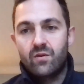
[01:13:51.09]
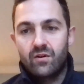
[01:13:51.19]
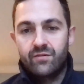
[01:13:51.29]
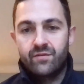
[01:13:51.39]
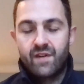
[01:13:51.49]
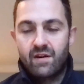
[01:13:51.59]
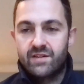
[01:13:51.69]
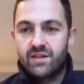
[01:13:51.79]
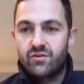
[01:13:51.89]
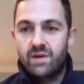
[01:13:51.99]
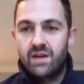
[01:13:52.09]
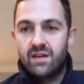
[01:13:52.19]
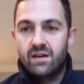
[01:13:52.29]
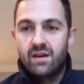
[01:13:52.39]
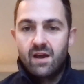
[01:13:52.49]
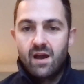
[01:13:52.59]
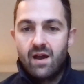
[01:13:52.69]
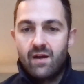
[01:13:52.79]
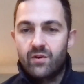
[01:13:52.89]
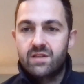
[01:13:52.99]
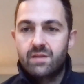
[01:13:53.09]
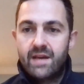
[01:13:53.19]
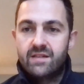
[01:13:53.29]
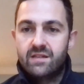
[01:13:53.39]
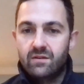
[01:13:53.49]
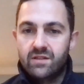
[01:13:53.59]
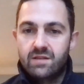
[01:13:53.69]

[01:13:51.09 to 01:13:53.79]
on various social media? What's the best